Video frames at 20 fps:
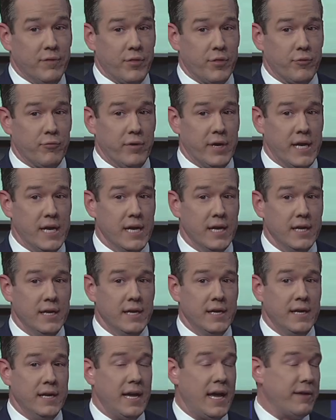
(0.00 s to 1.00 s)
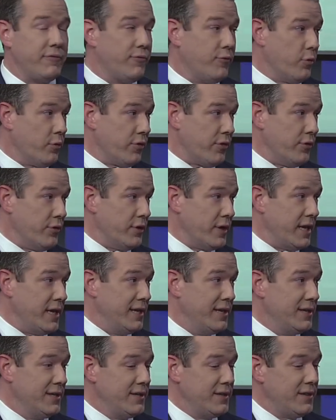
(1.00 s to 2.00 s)
3 at
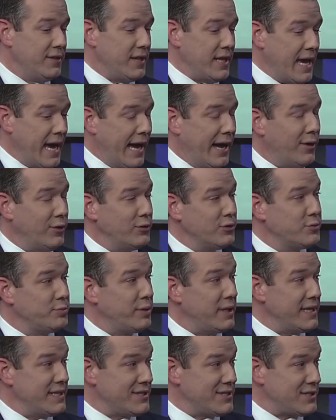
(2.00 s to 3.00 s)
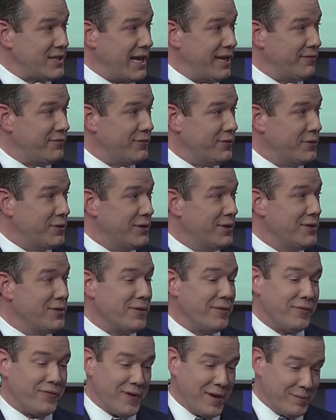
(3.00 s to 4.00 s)
4.30. The Owls play Stanford.
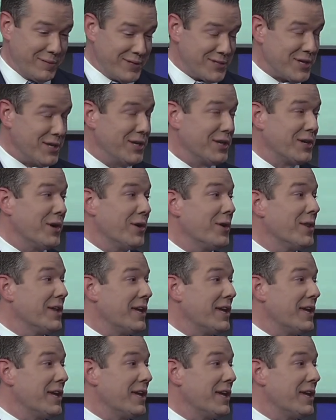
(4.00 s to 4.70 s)
The family's going to go to the